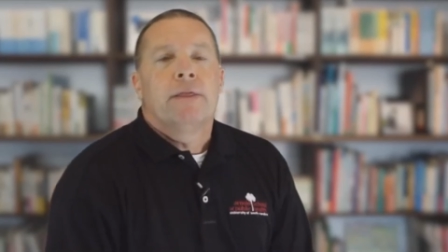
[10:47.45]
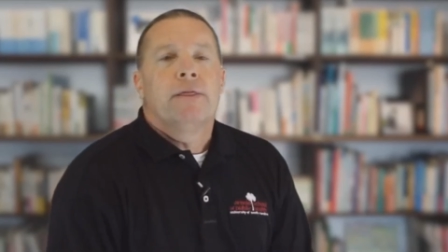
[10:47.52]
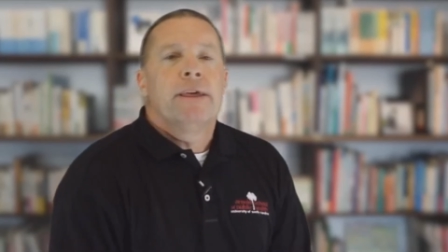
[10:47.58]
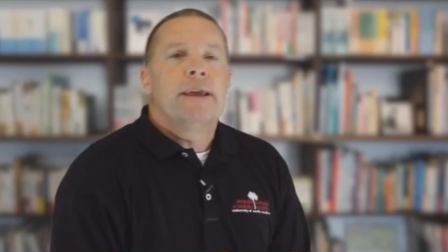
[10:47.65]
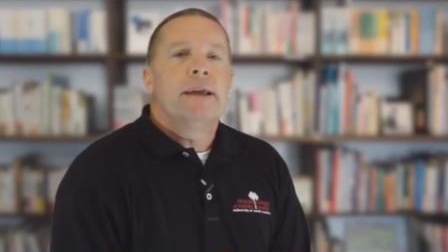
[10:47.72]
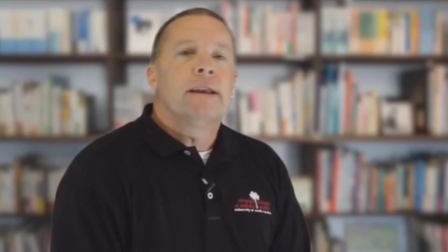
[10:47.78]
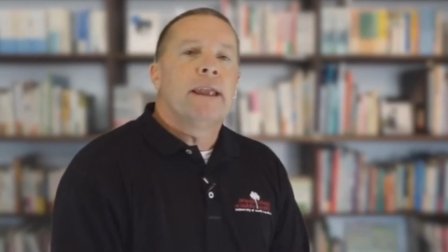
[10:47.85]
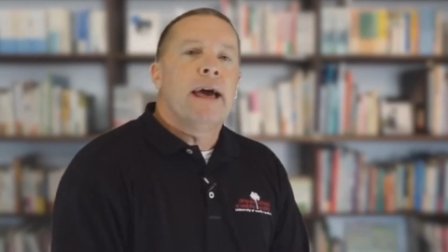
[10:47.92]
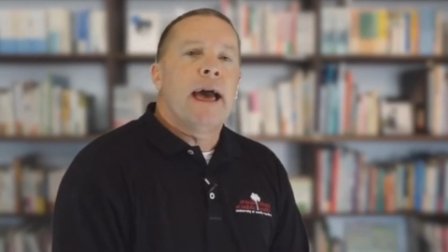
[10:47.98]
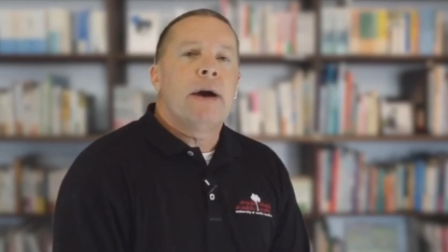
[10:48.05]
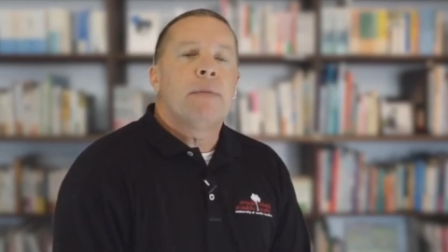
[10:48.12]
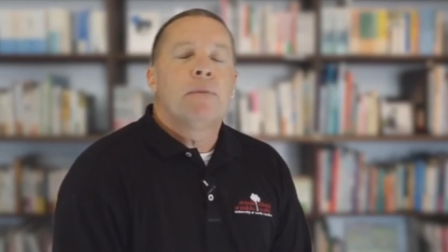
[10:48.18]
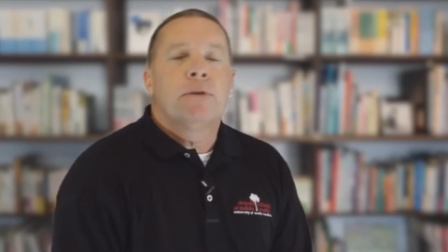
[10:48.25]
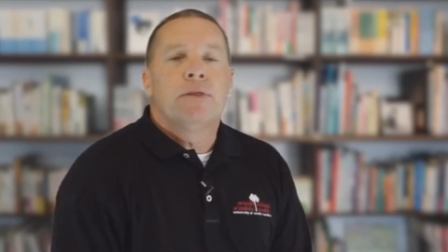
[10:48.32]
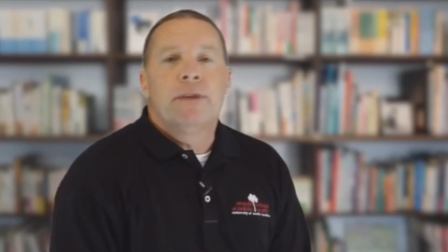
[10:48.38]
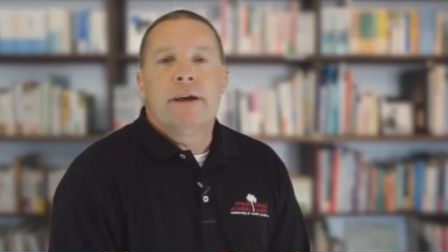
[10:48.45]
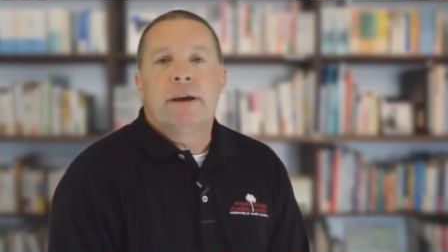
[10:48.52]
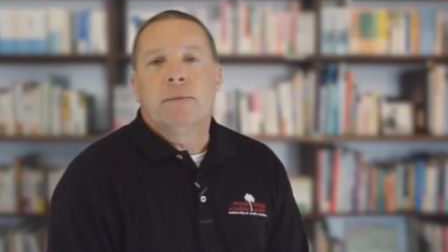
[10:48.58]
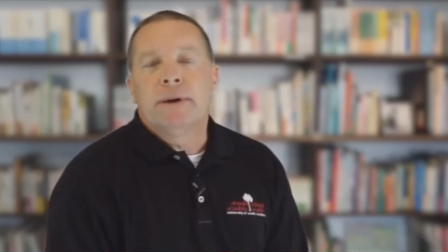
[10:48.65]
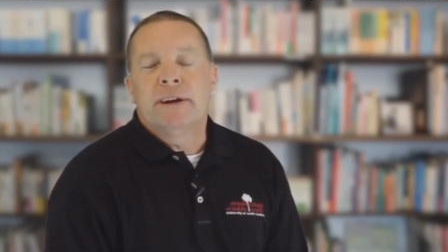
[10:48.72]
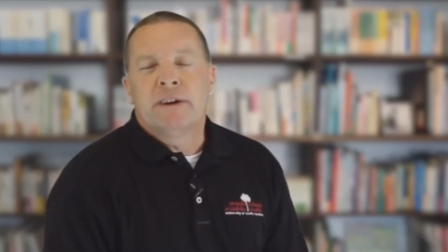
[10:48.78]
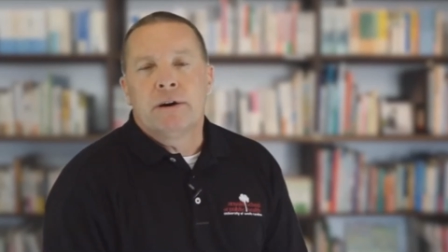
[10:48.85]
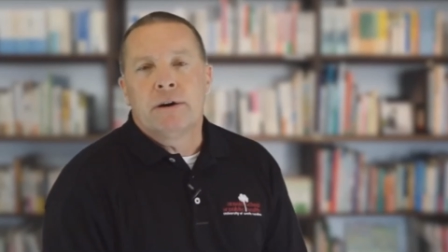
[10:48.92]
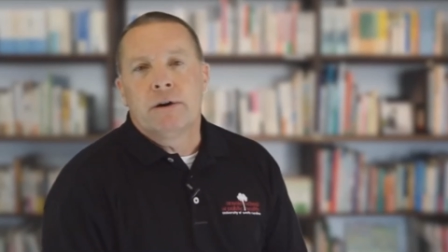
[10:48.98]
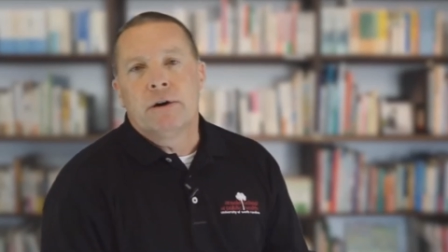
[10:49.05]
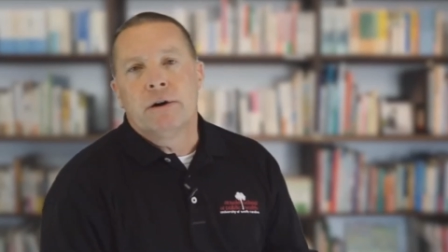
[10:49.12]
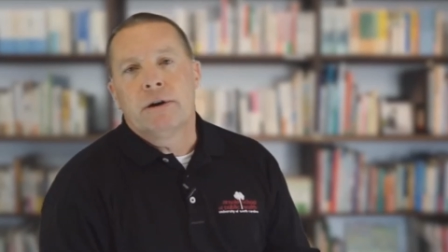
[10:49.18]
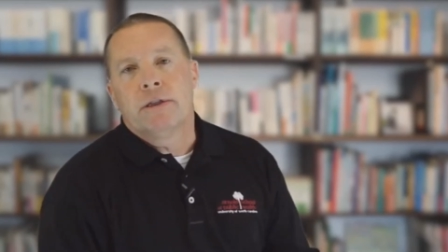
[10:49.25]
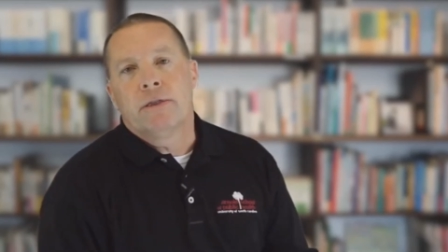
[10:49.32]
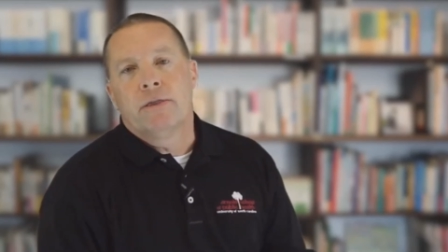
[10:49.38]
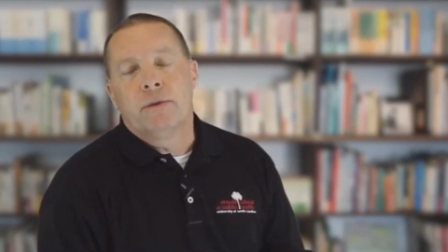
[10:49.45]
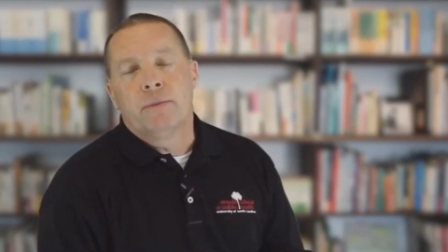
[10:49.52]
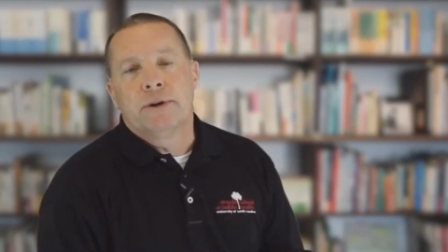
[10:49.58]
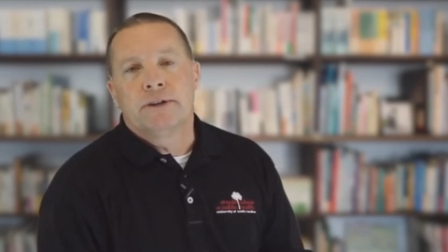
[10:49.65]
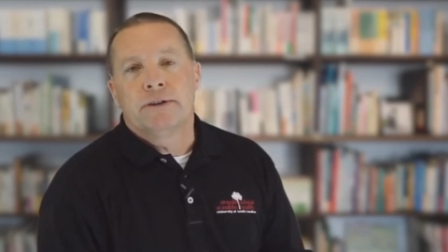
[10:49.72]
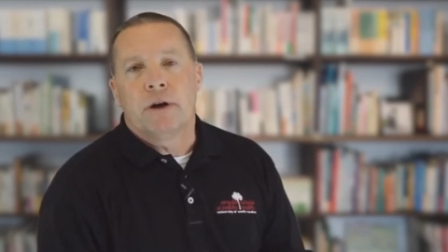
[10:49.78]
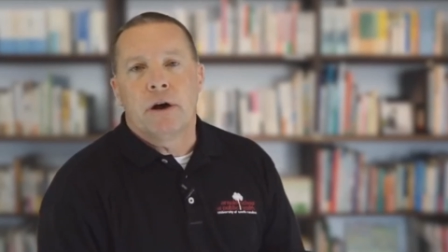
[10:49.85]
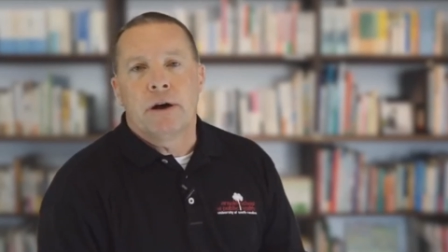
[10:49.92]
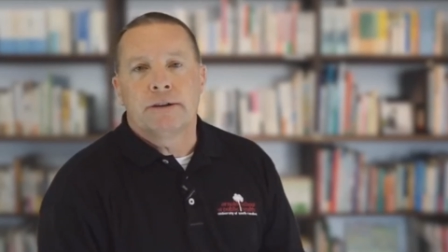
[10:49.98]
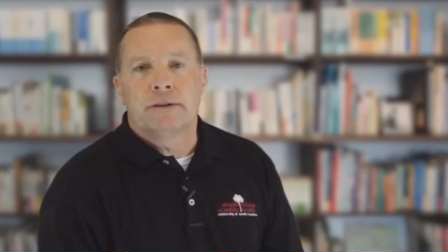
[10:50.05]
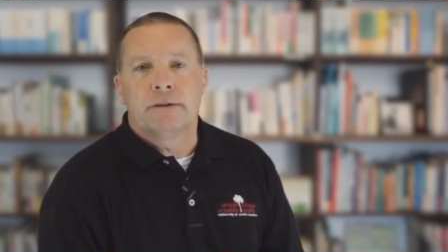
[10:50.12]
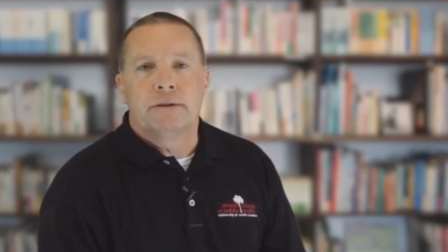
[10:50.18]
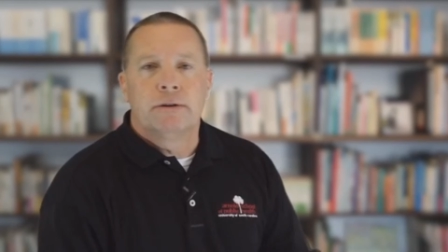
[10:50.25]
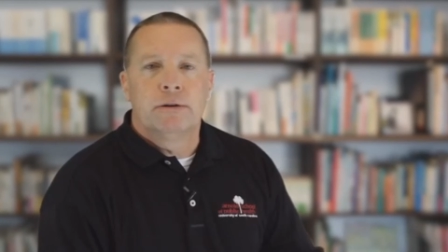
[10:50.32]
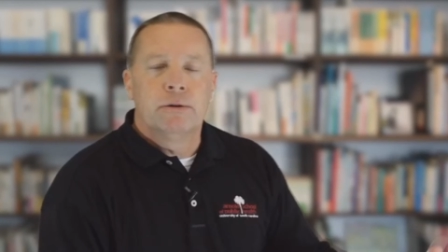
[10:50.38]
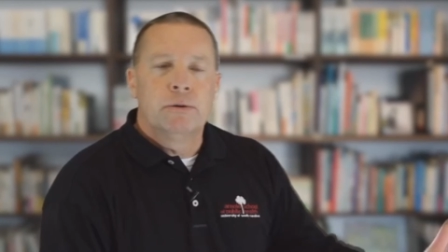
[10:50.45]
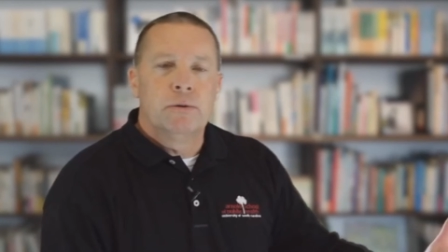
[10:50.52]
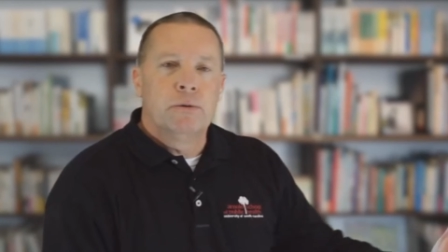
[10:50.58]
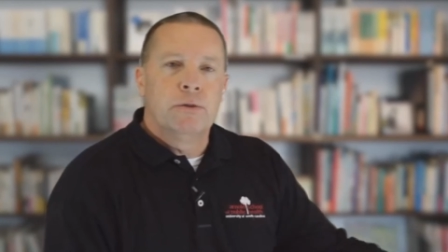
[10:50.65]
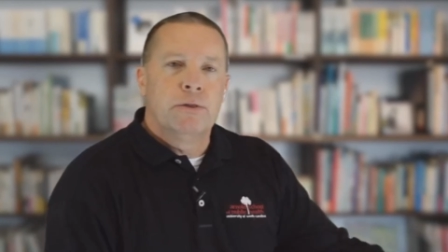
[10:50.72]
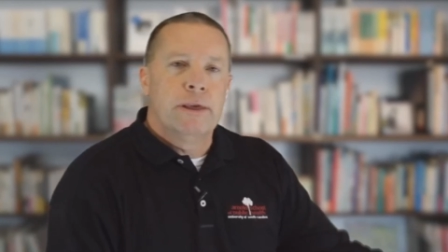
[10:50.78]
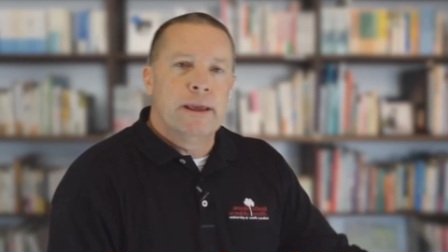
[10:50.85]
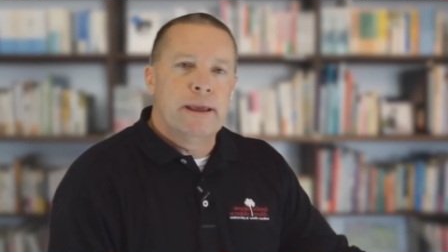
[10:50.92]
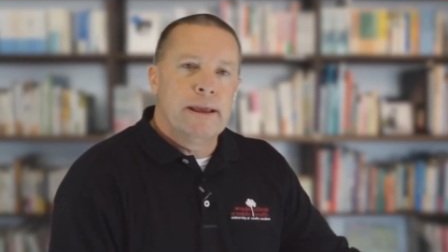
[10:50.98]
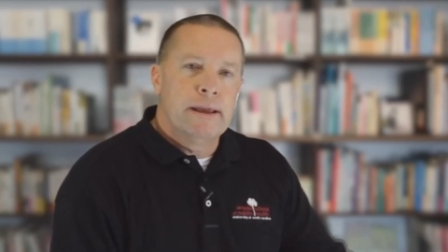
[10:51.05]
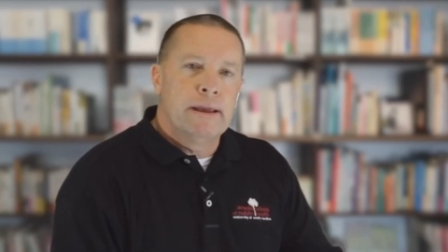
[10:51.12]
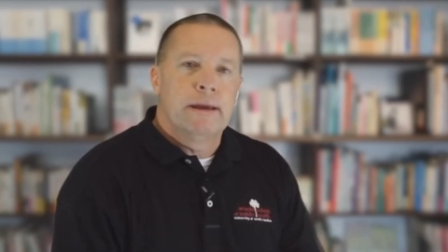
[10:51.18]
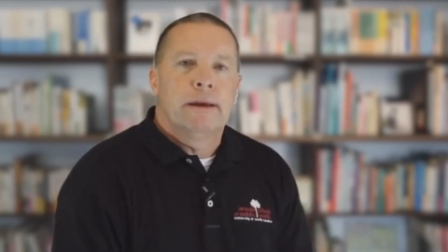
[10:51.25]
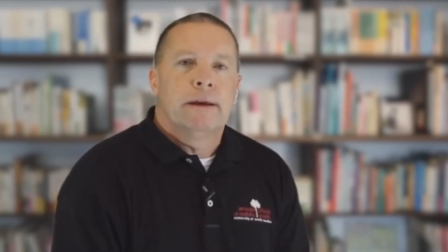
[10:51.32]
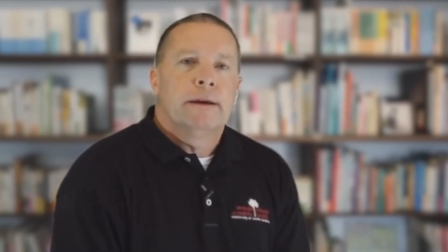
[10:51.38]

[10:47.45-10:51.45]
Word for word: the lab would then return the results to the